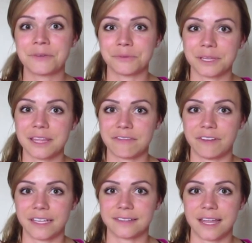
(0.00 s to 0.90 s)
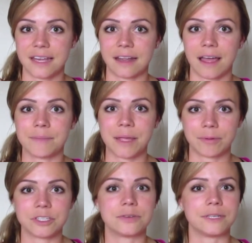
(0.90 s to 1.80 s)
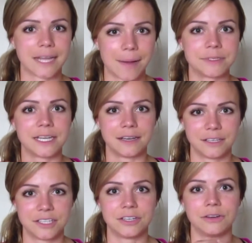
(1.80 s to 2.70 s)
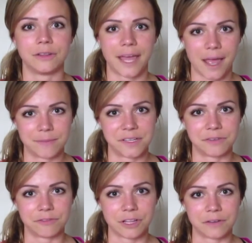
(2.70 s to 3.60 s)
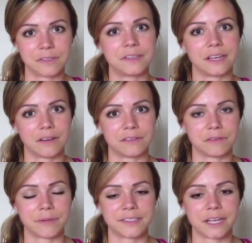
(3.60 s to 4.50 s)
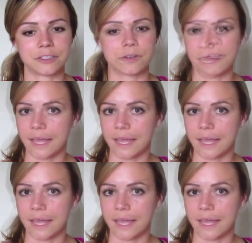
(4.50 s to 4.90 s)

really fits, and I'm able to adapt it to the ebbs and flows that goes with my schedule.